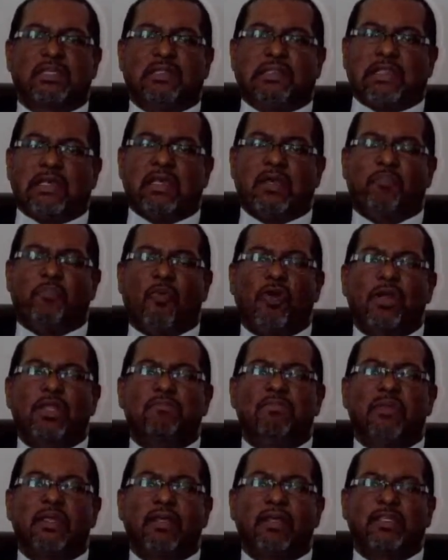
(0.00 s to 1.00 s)
and their
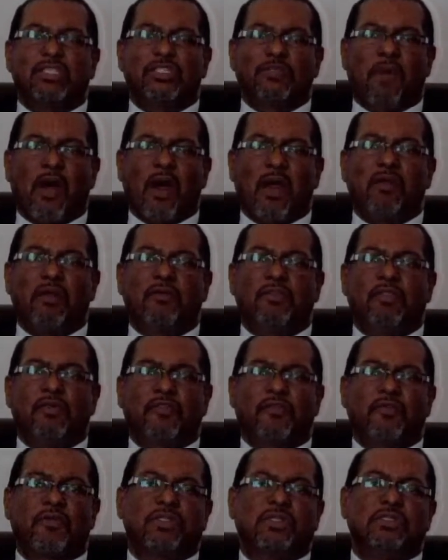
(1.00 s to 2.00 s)
appointment expire on the
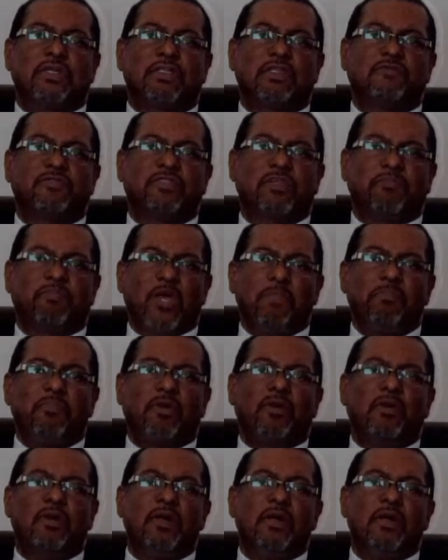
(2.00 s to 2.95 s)
30th of September.